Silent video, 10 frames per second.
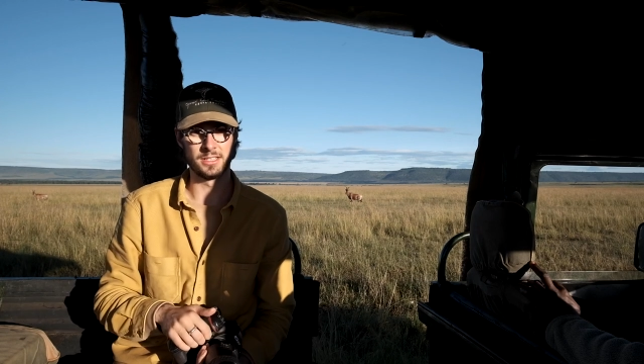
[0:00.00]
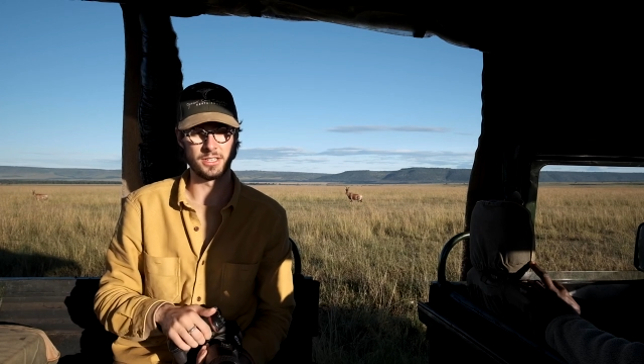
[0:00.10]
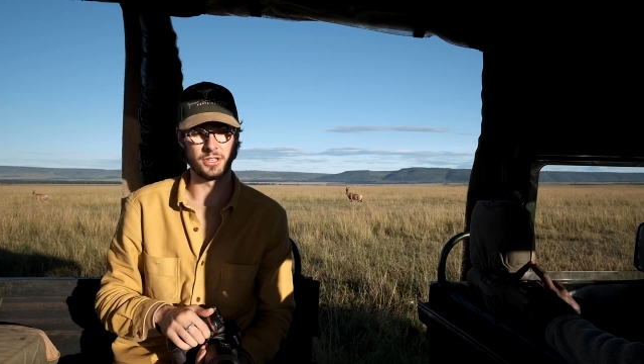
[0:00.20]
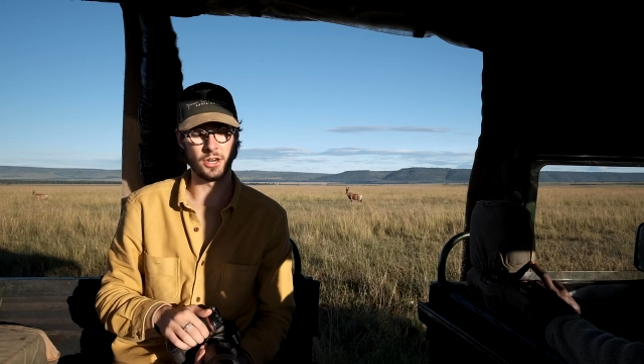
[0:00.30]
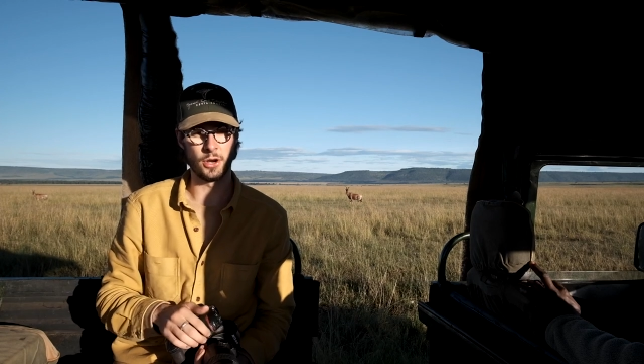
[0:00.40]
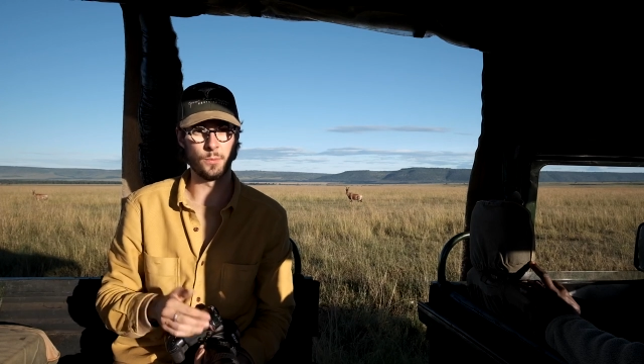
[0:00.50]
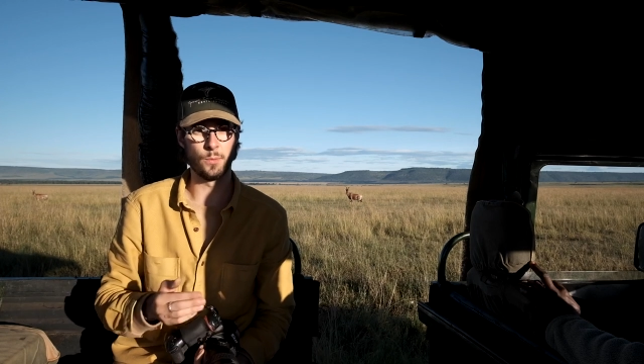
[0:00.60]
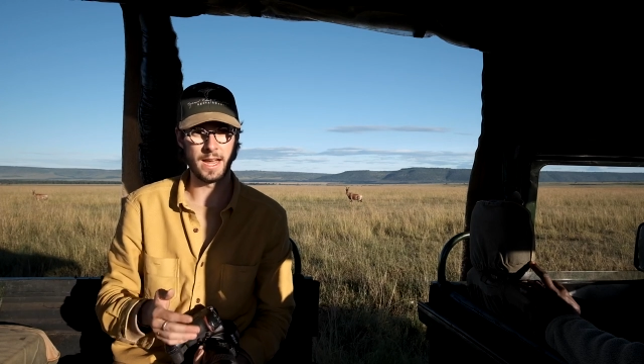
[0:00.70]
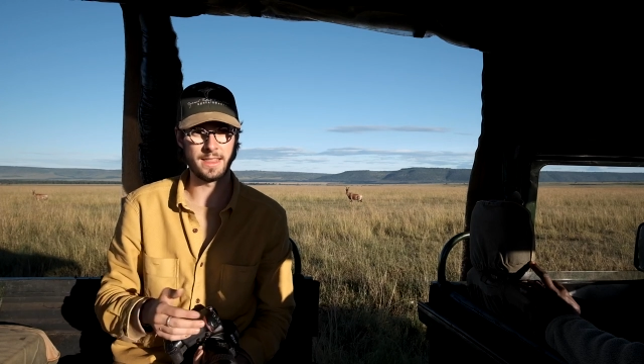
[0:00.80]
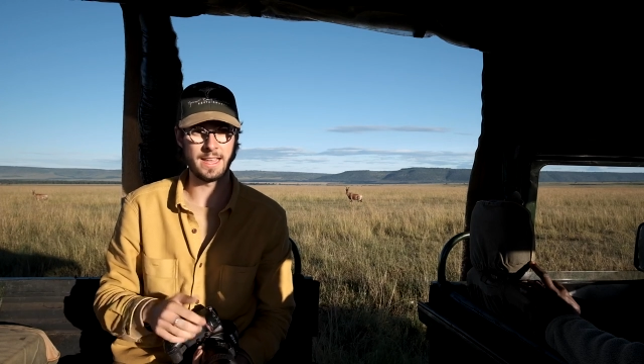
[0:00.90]
to show
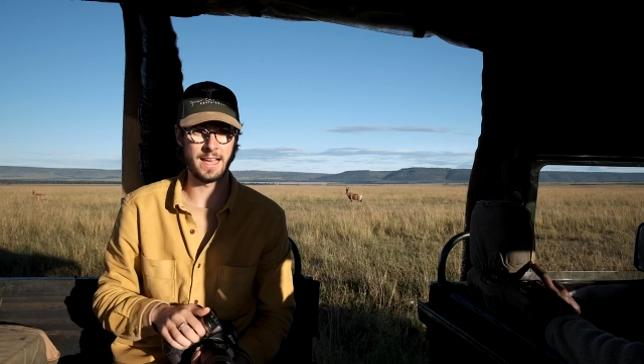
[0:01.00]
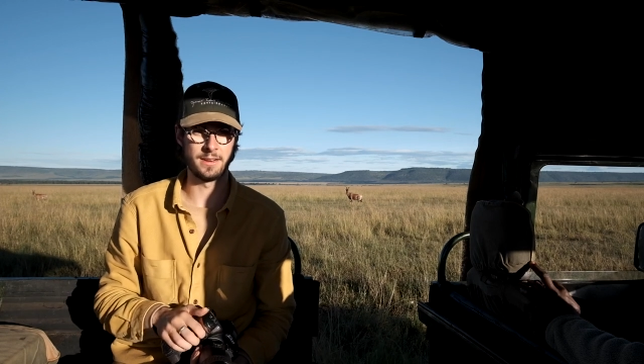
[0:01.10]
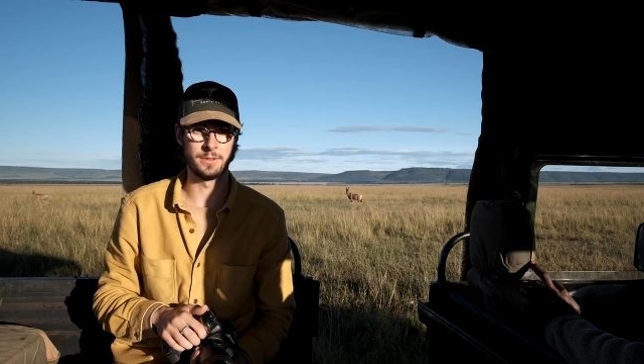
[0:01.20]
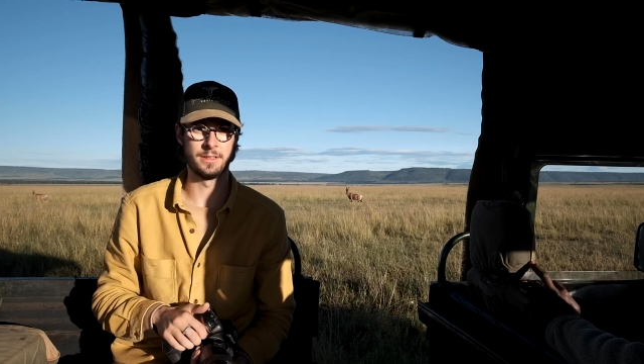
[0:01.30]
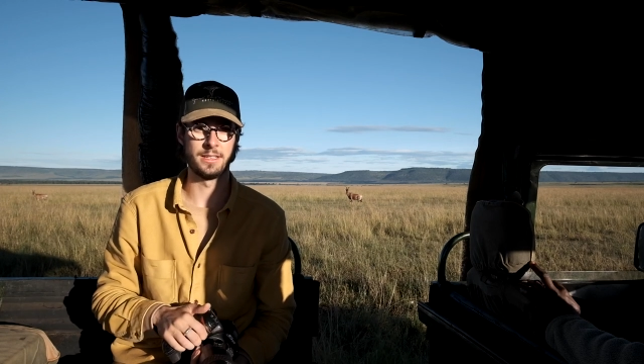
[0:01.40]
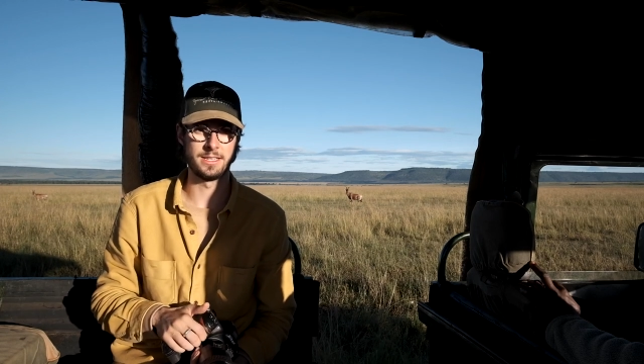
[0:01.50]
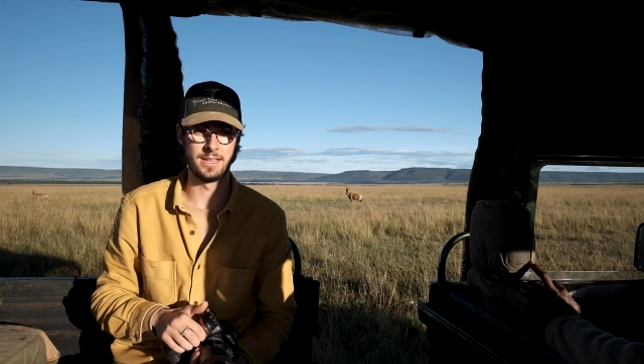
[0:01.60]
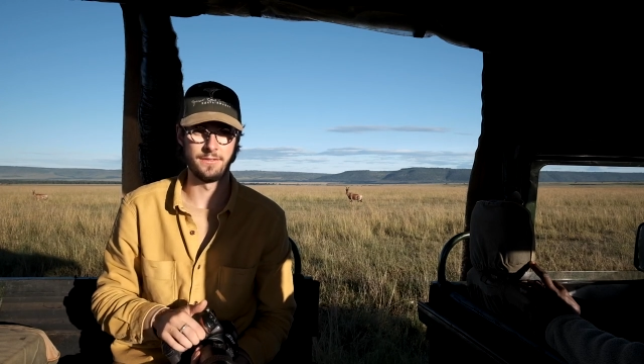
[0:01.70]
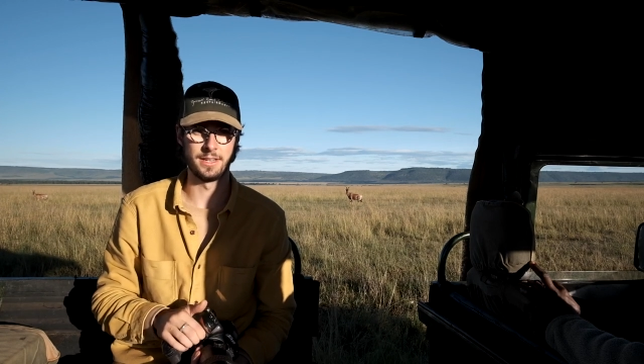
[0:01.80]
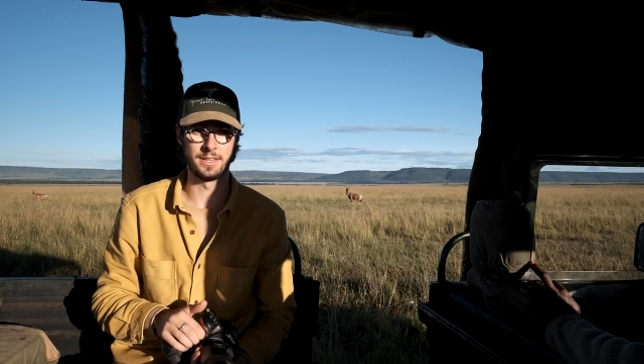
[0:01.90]
where the animal is
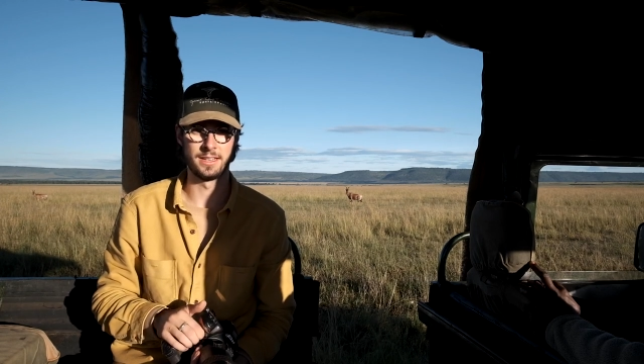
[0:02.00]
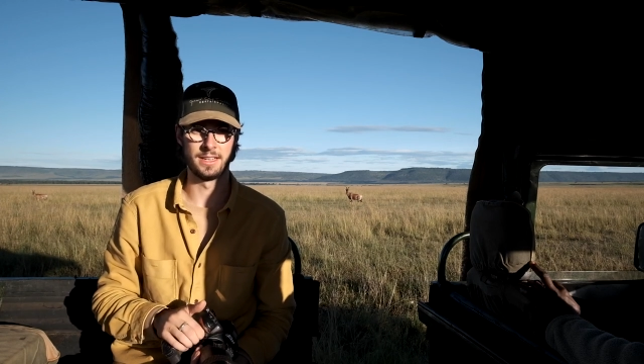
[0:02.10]
living.